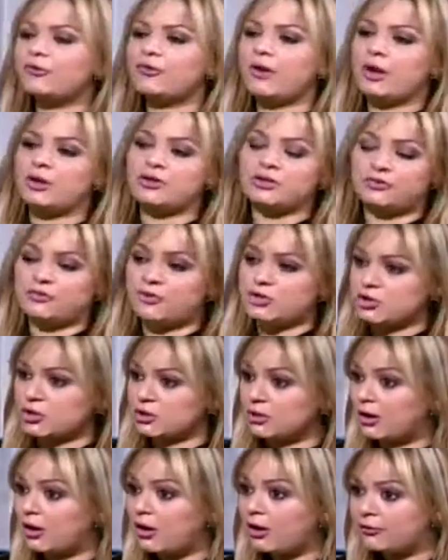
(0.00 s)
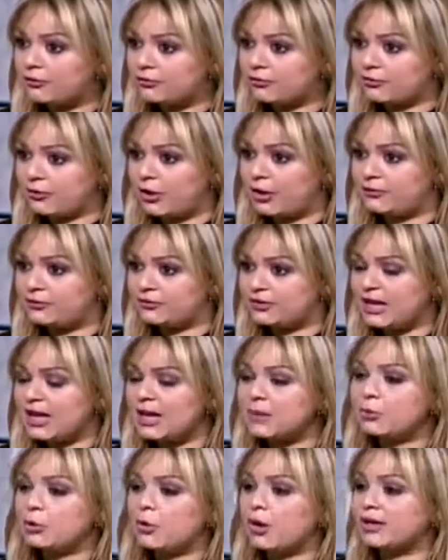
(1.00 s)
unfair division of
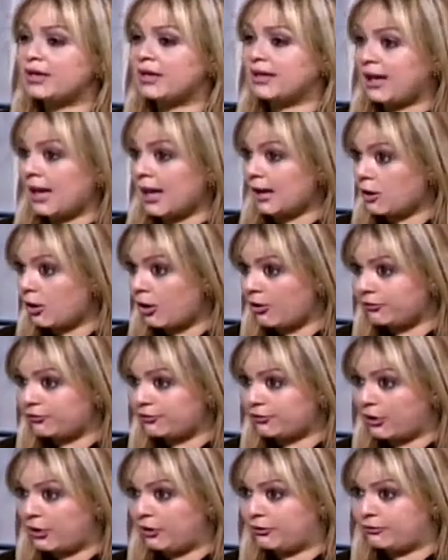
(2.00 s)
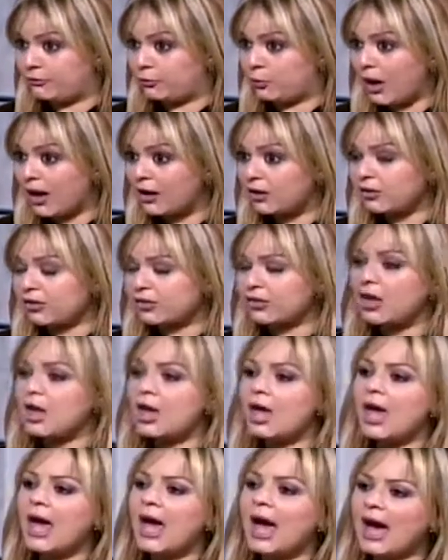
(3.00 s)
labor and again of
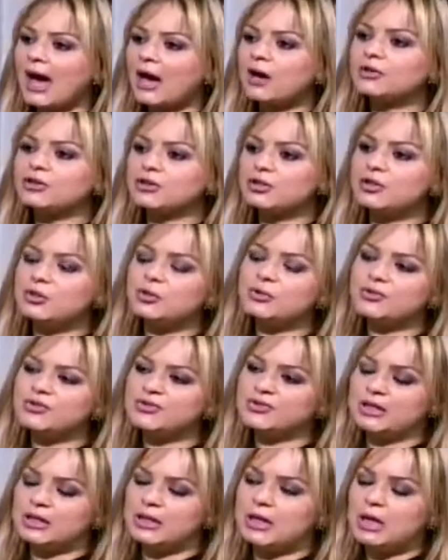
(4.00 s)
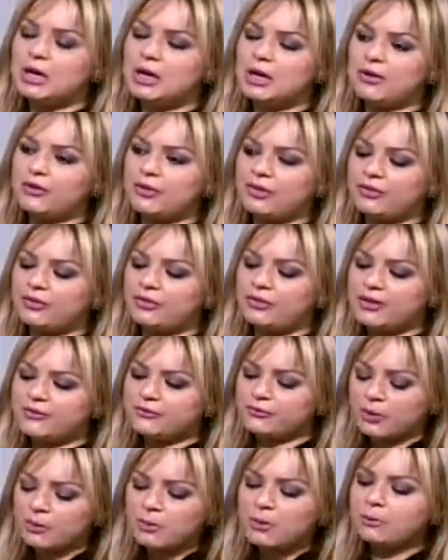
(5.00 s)
wealth. How do you see
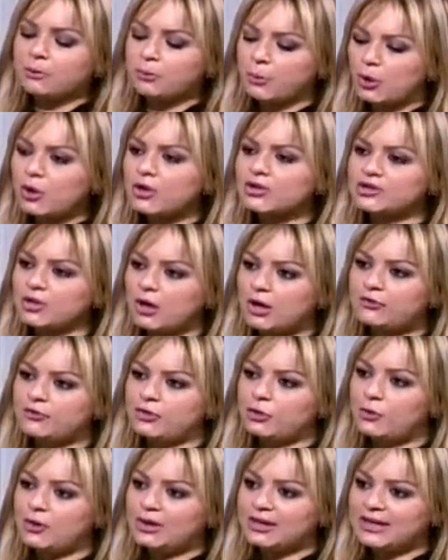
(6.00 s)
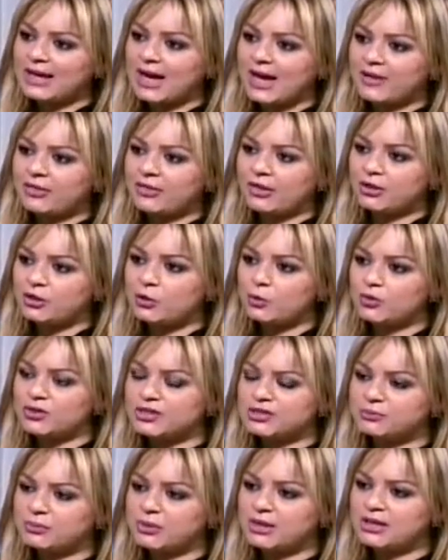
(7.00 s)
that from a bird's eye view again that
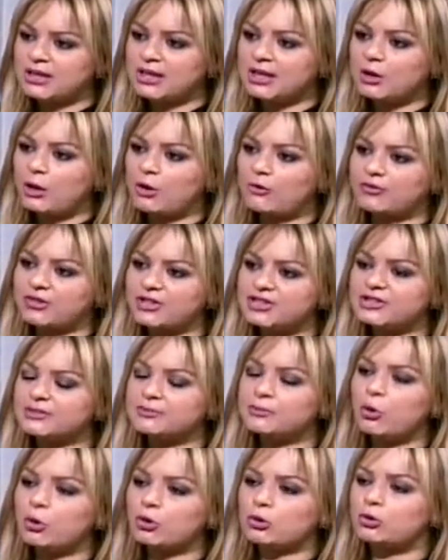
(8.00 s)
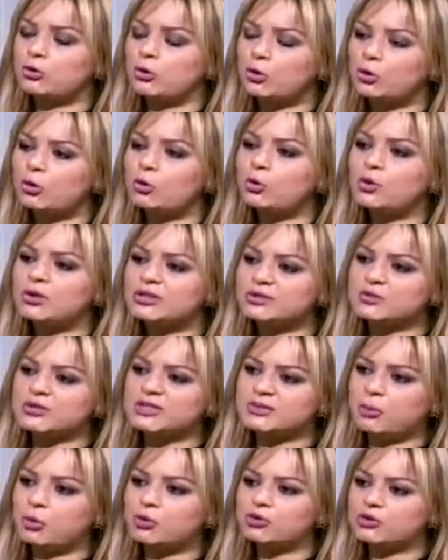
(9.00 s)
you were speaking of, this model, who
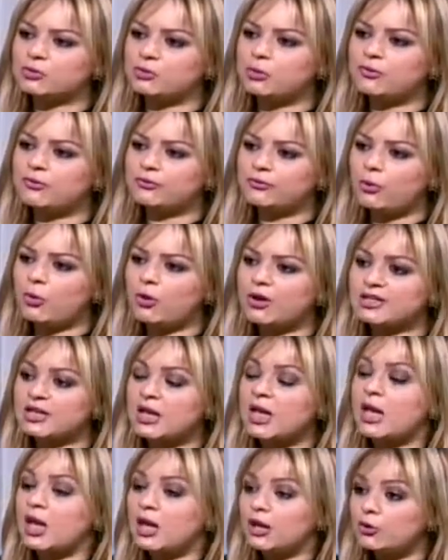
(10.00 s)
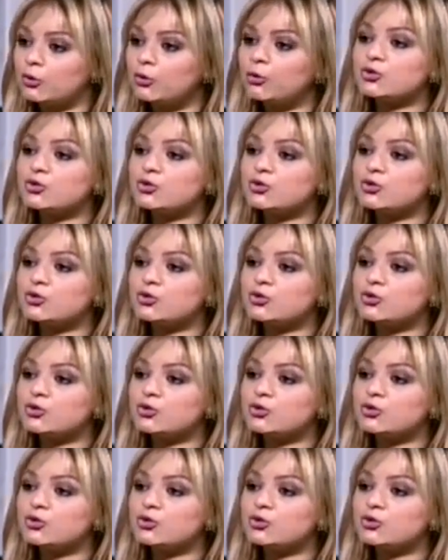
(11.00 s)
is responsible for it